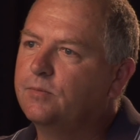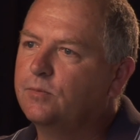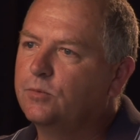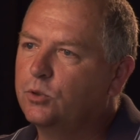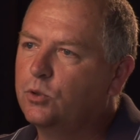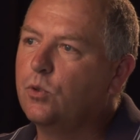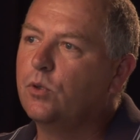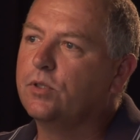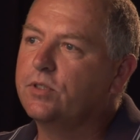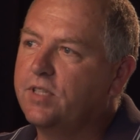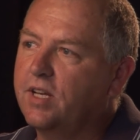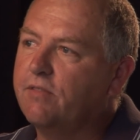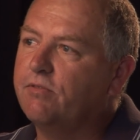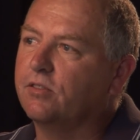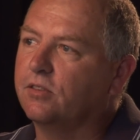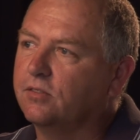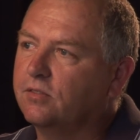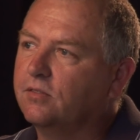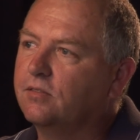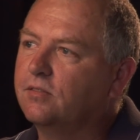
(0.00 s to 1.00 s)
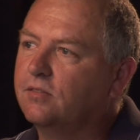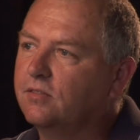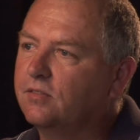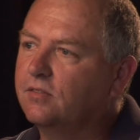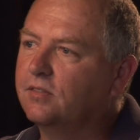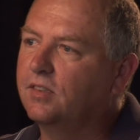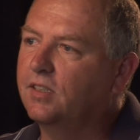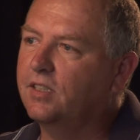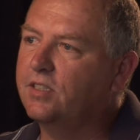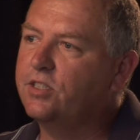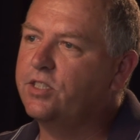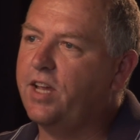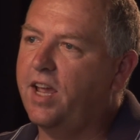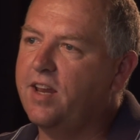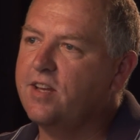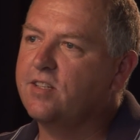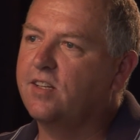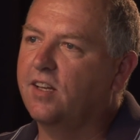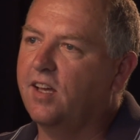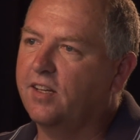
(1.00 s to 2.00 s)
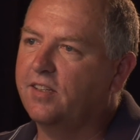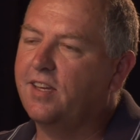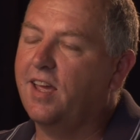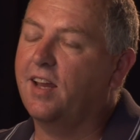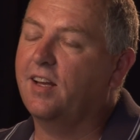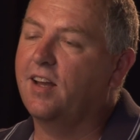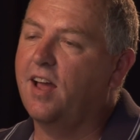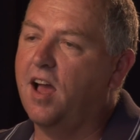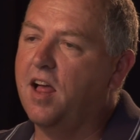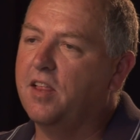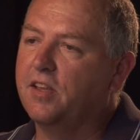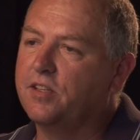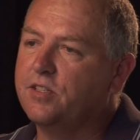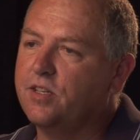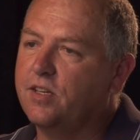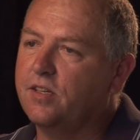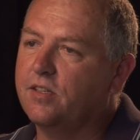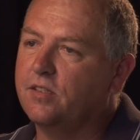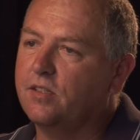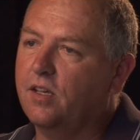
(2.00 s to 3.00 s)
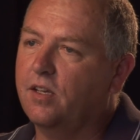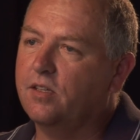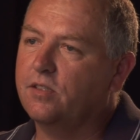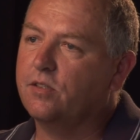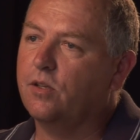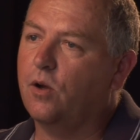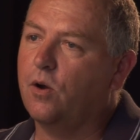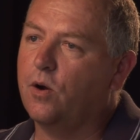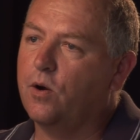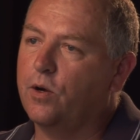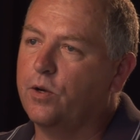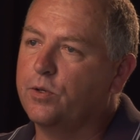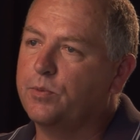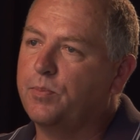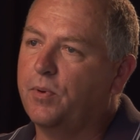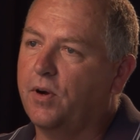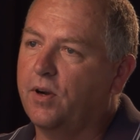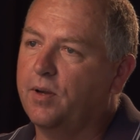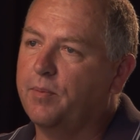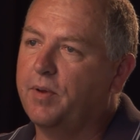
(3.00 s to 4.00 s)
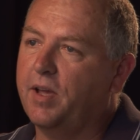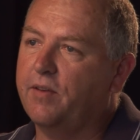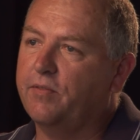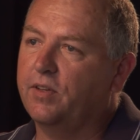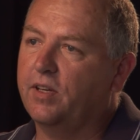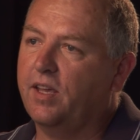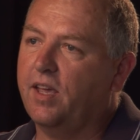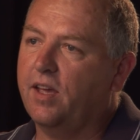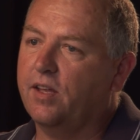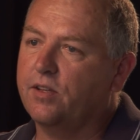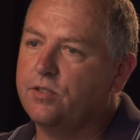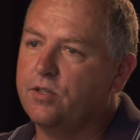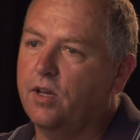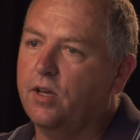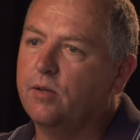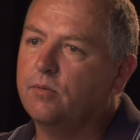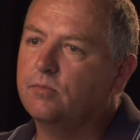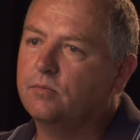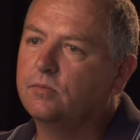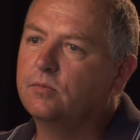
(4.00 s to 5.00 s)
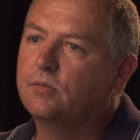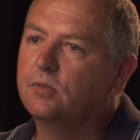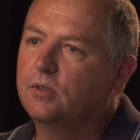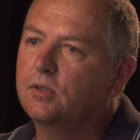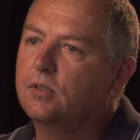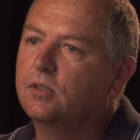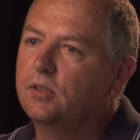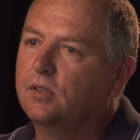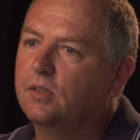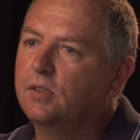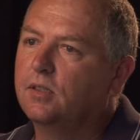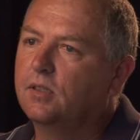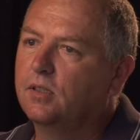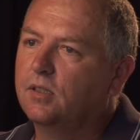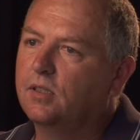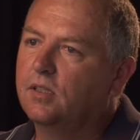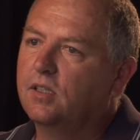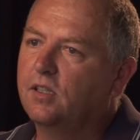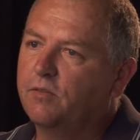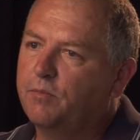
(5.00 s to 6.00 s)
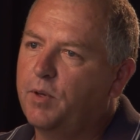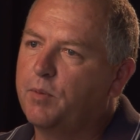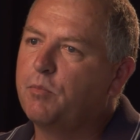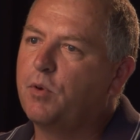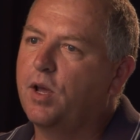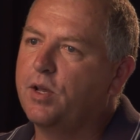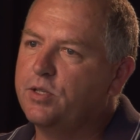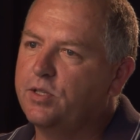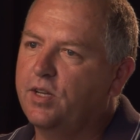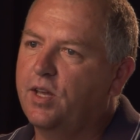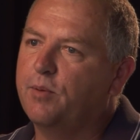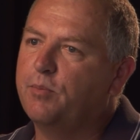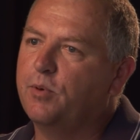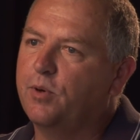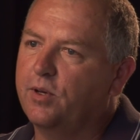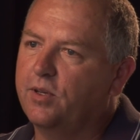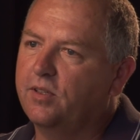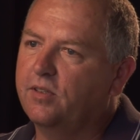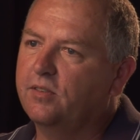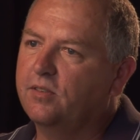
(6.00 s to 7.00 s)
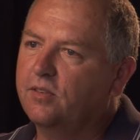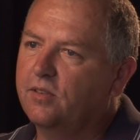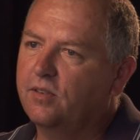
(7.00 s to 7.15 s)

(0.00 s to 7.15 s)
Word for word: School's different. It's changed a lot. Technology is the hardest part. I'm having to catch up. I've been brushing up on it.